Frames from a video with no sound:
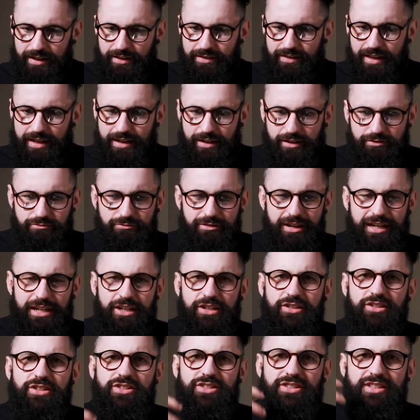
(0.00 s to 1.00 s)
They can
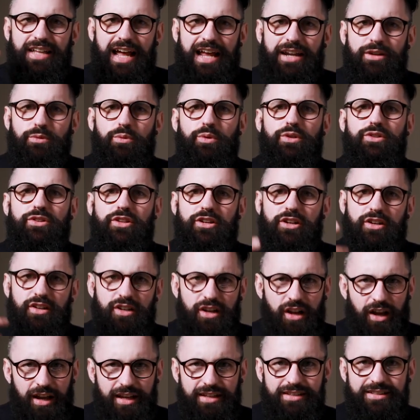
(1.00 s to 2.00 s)
really understand what the
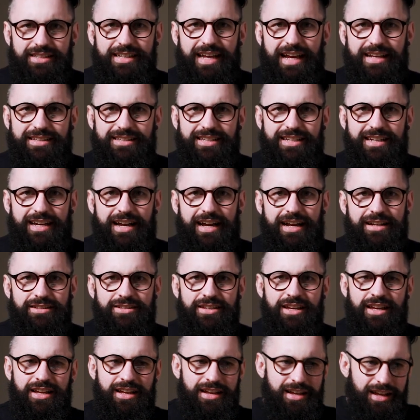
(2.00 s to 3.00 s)
client's getting at